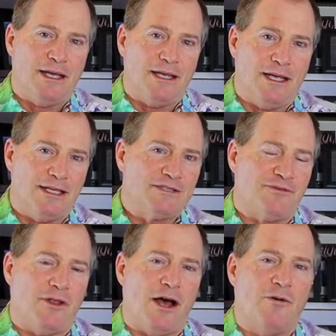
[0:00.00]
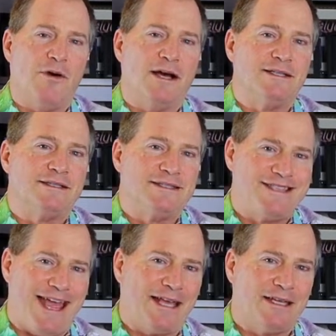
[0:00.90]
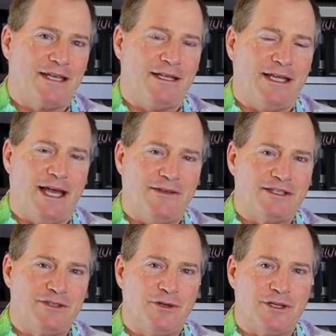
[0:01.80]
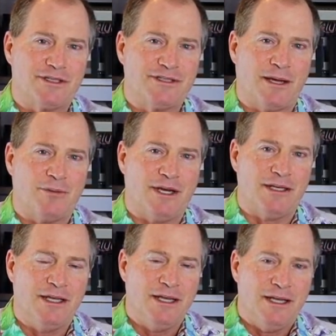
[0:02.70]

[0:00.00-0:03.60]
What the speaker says: his flaw was, technically on this nuclear submarine,